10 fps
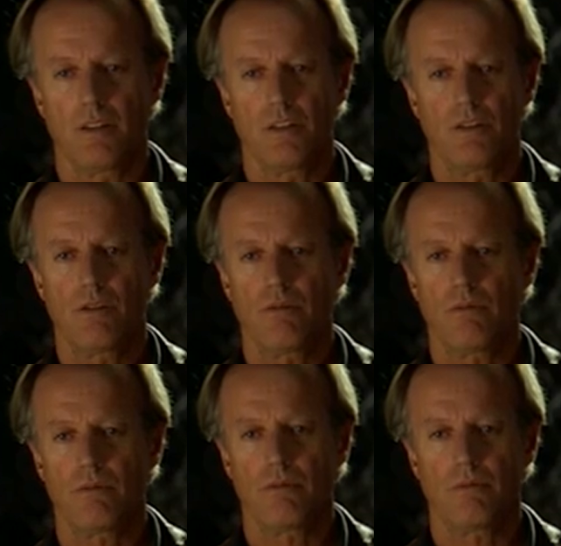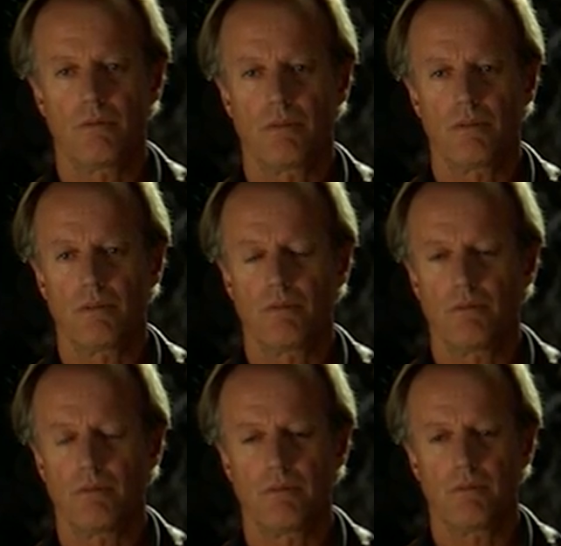I just don't
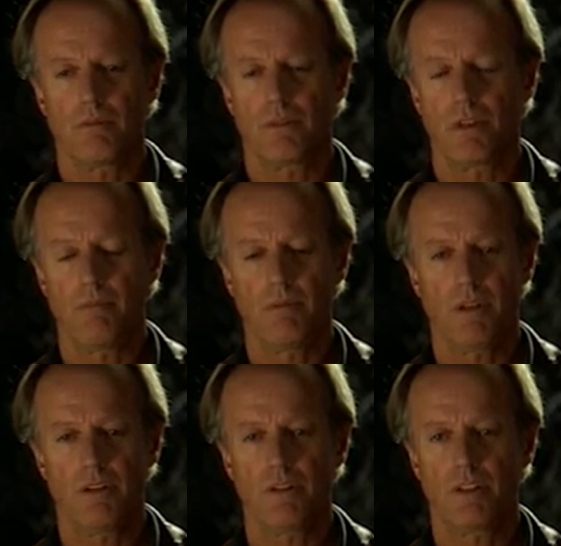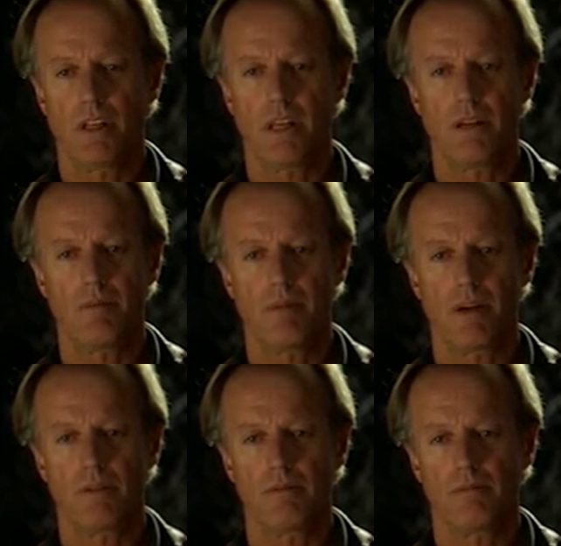seem to understand
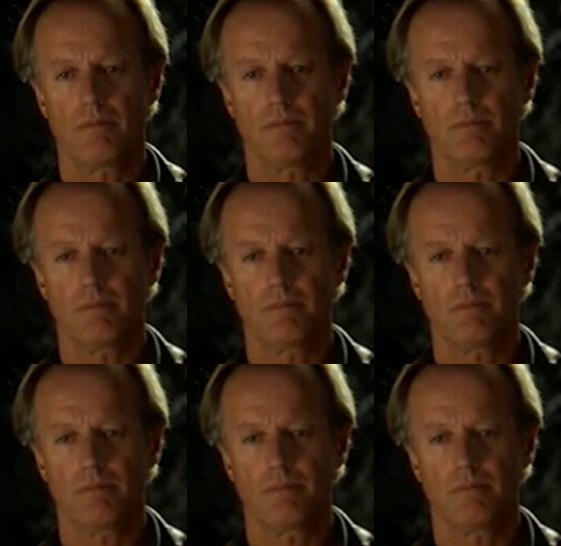about